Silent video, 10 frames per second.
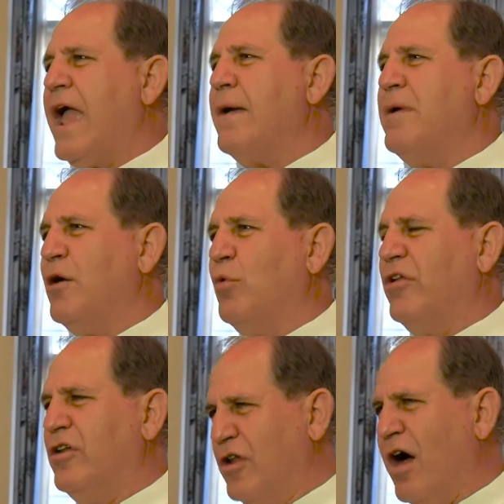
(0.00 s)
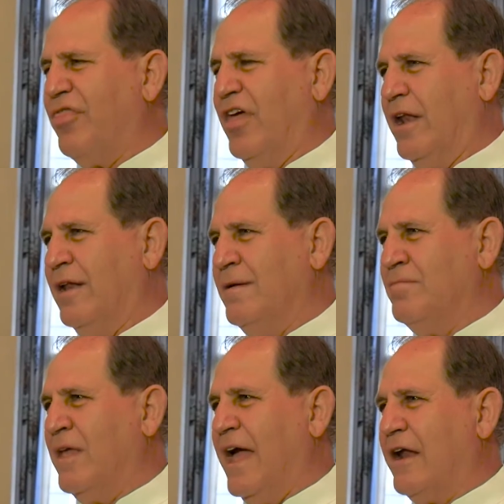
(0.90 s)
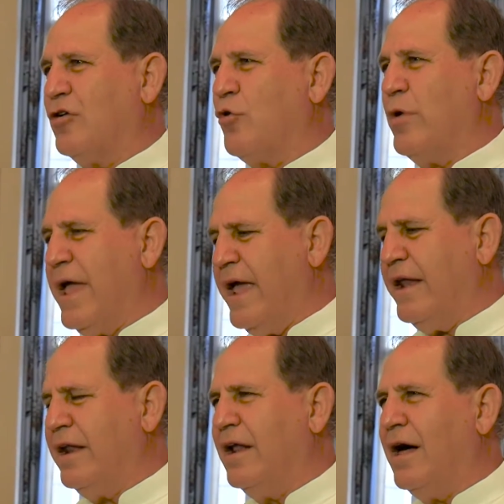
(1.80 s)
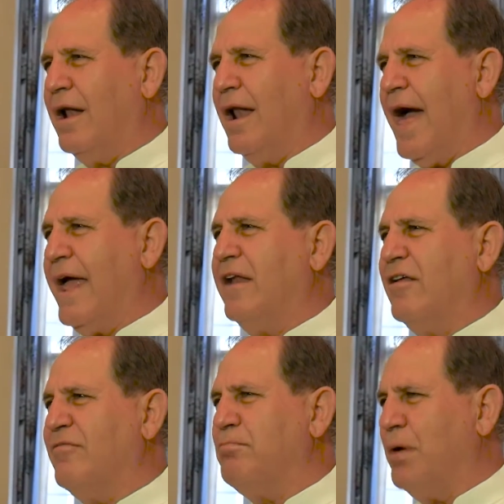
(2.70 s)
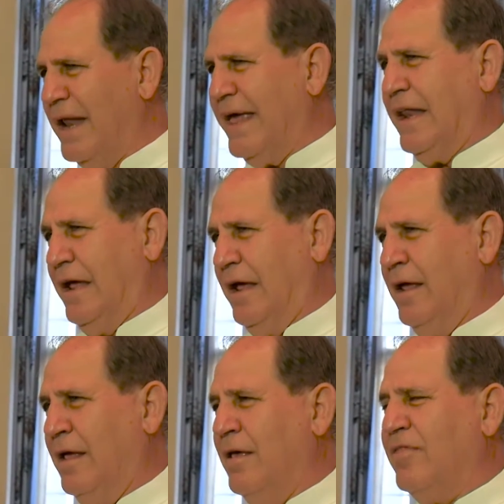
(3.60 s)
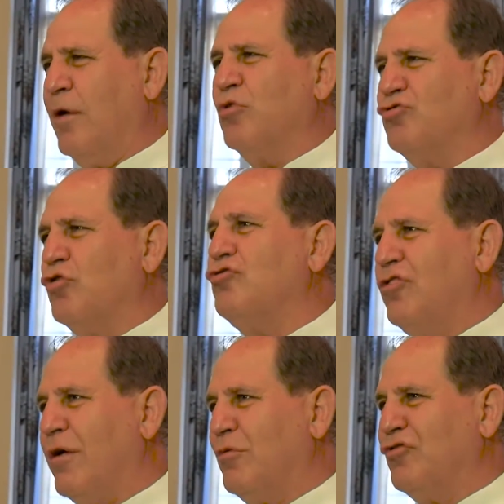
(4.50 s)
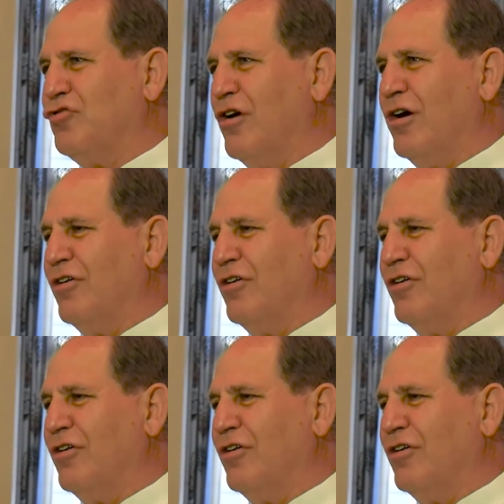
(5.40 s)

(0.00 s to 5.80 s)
came here with nothing and created a land of plenty that was so generous to